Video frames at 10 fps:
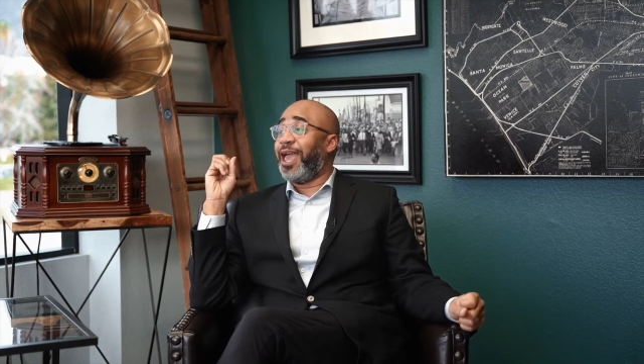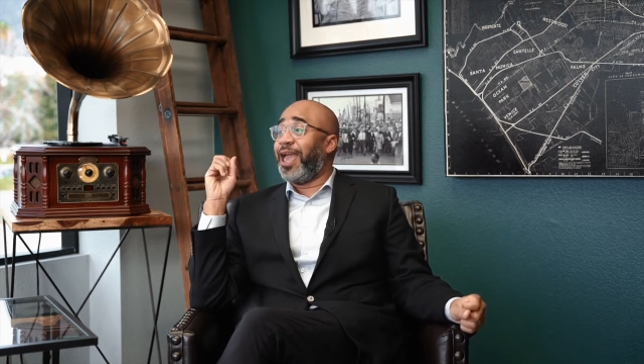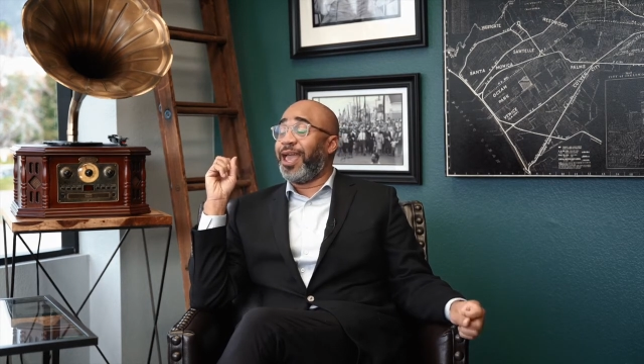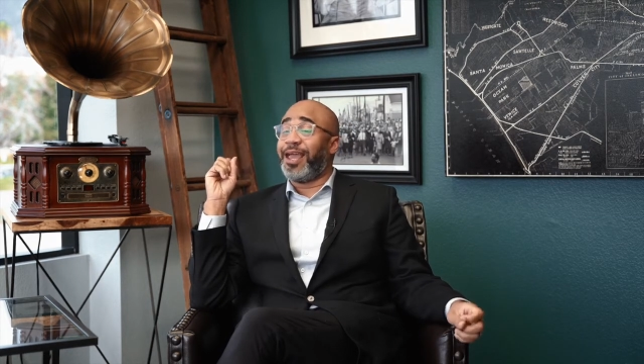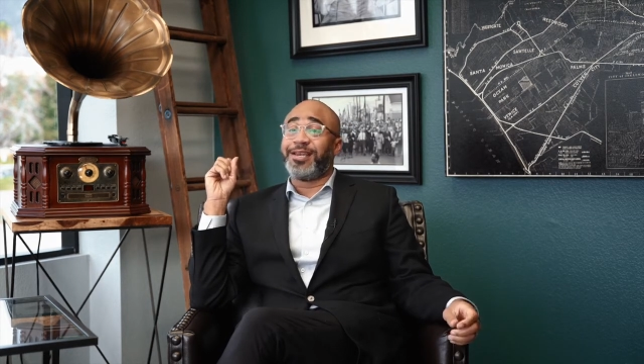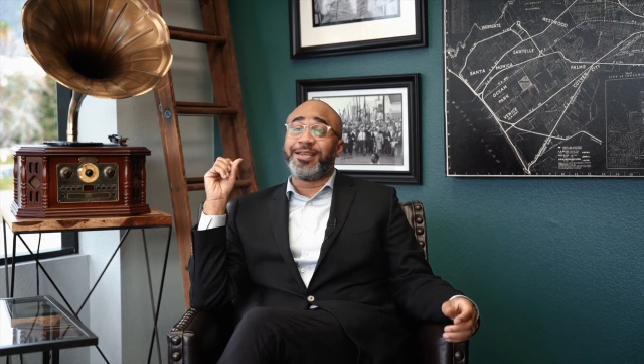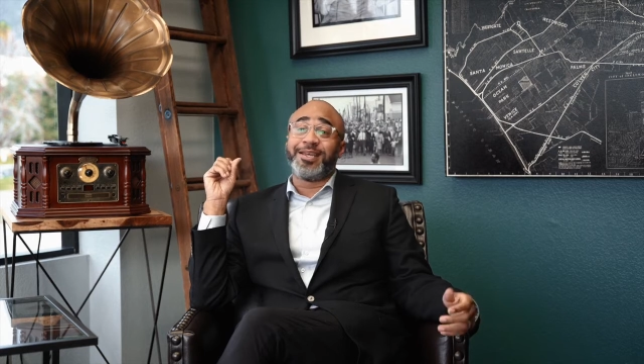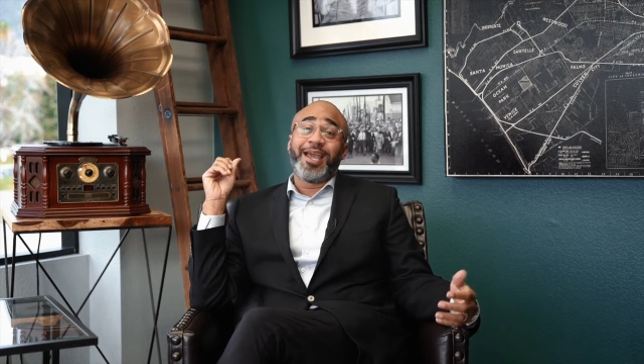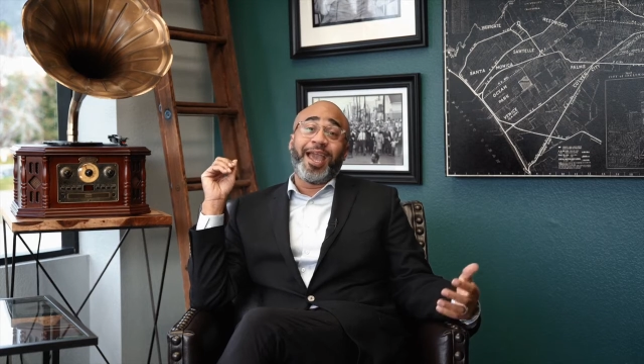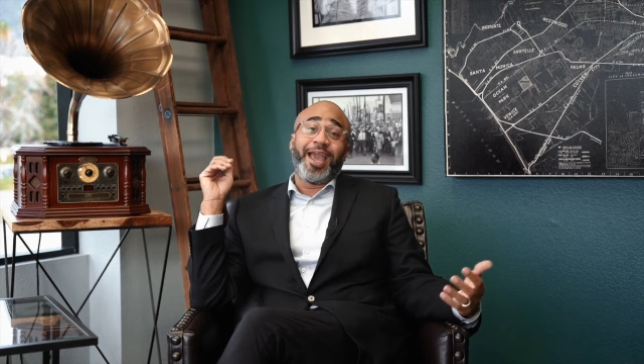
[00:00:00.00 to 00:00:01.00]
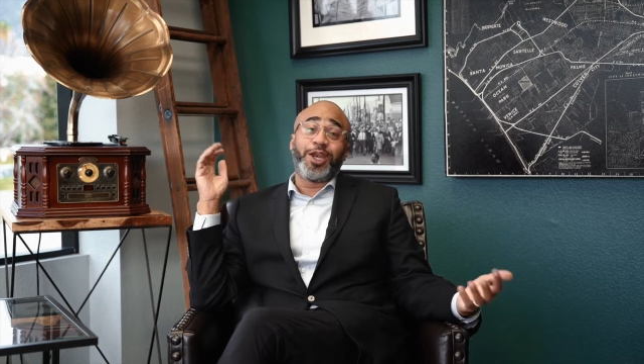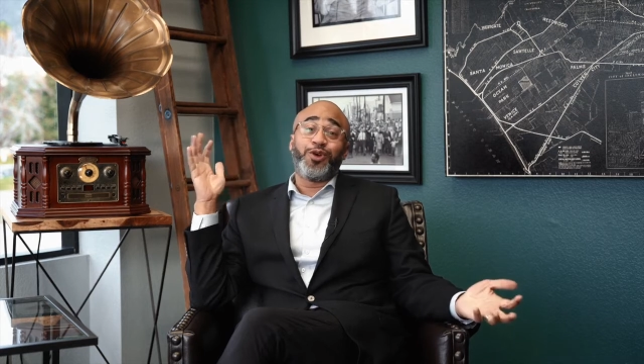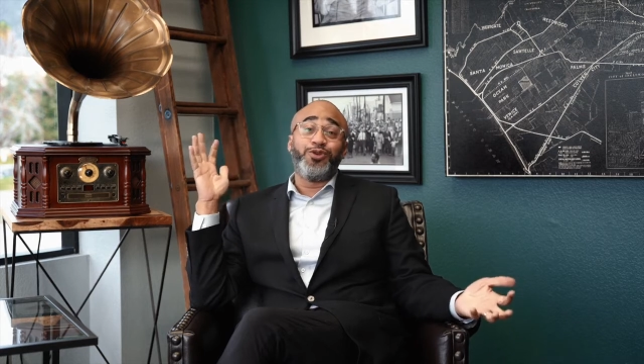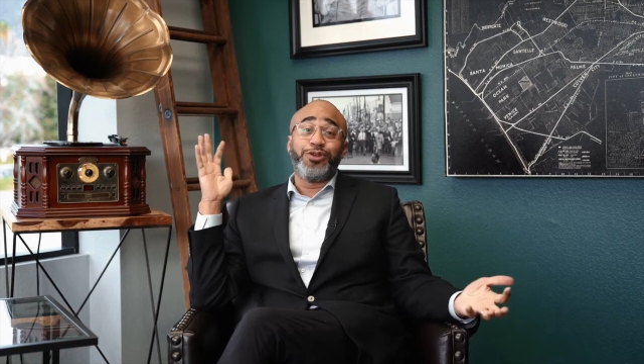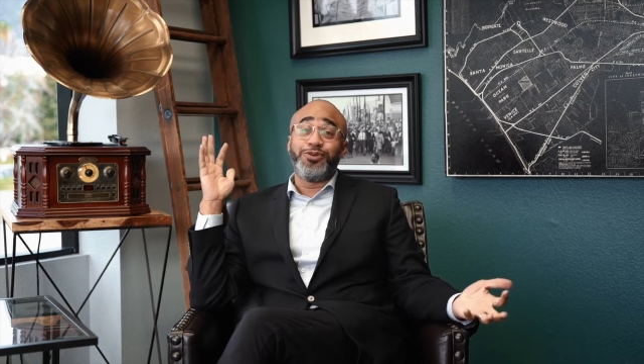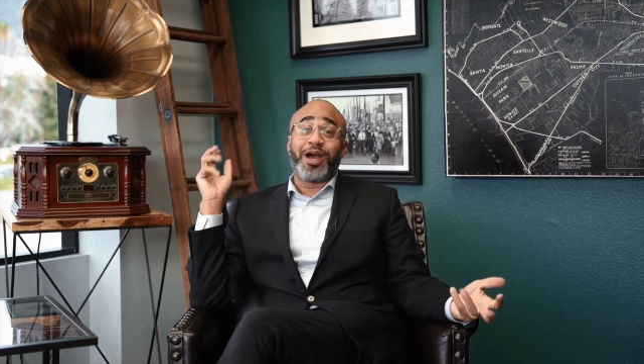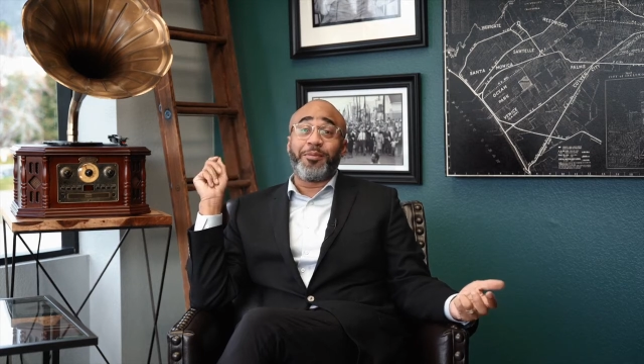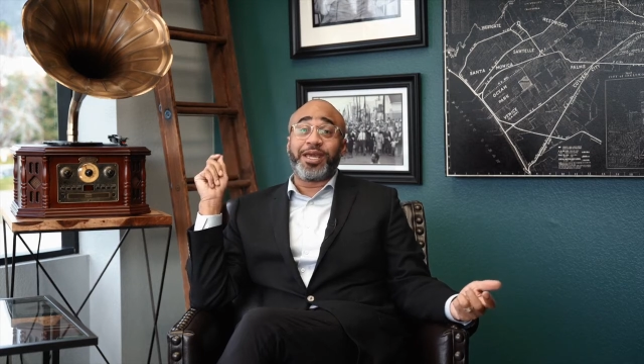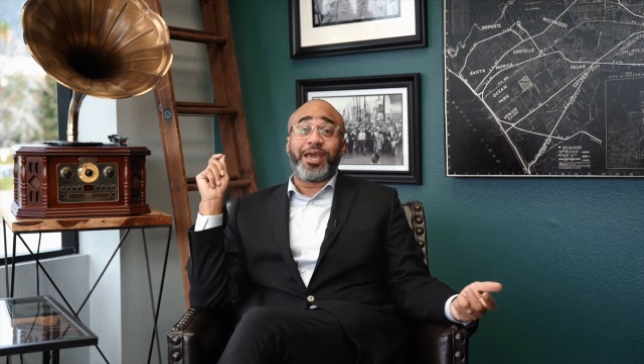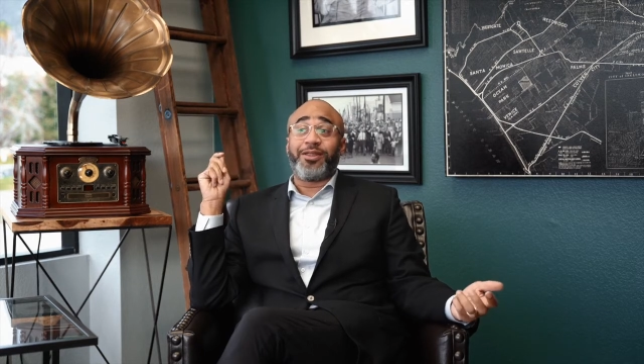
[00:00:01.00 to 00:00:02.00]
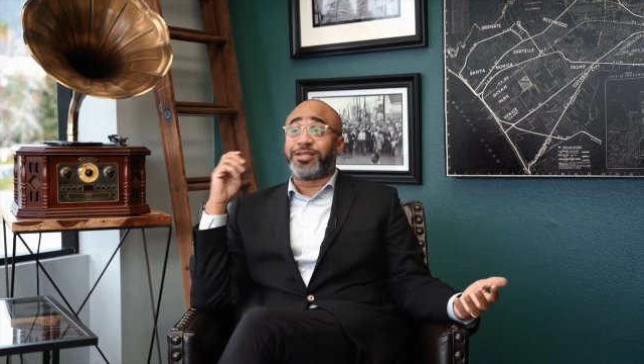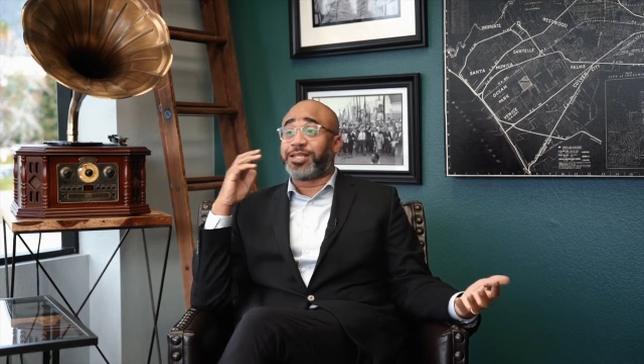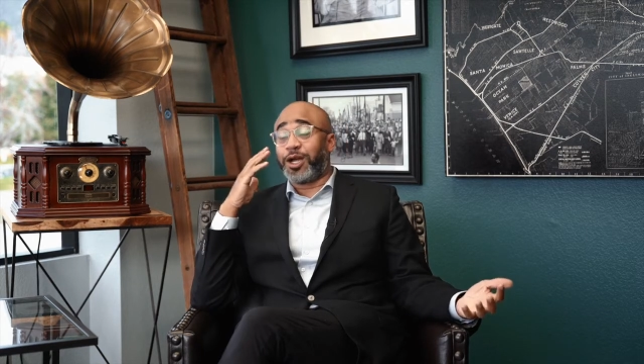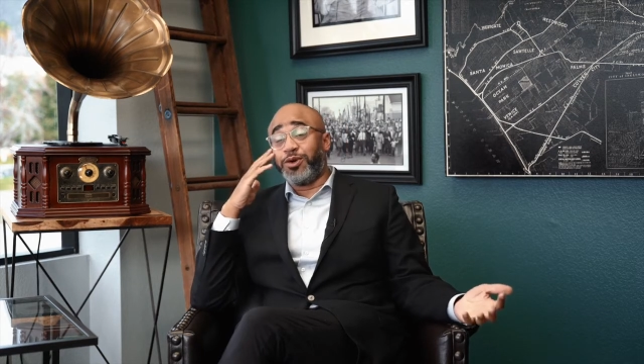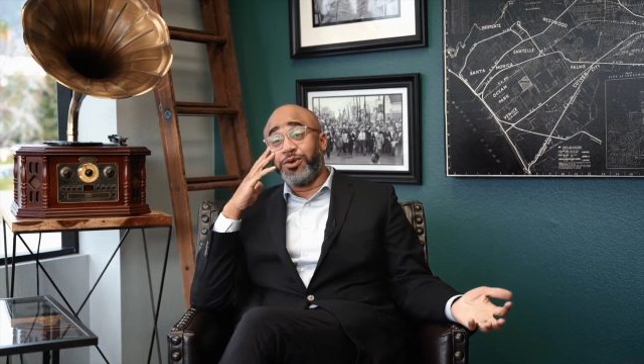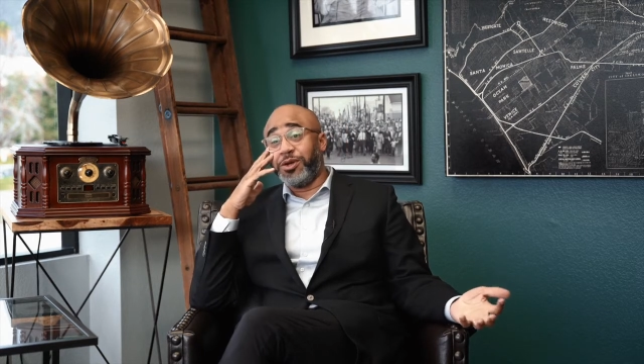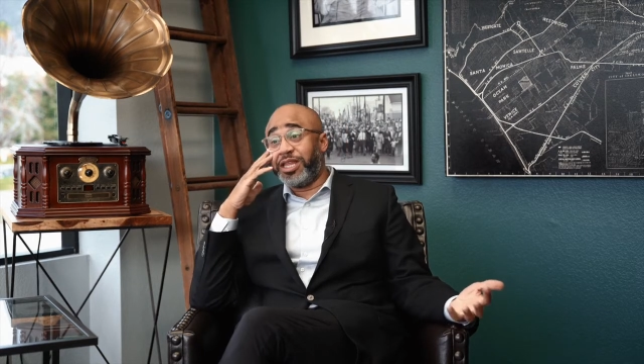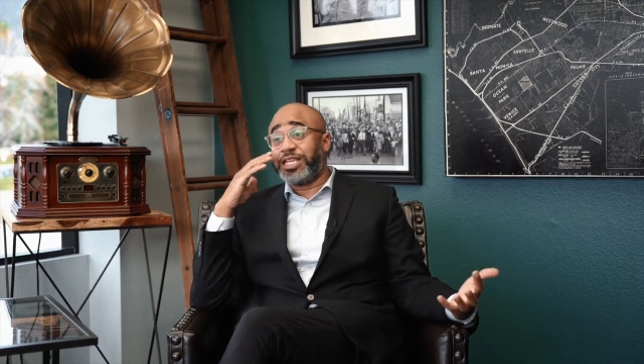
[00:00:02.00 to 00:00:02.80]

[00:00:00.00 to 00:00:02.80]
and Hulu coming together. It's like, who knows?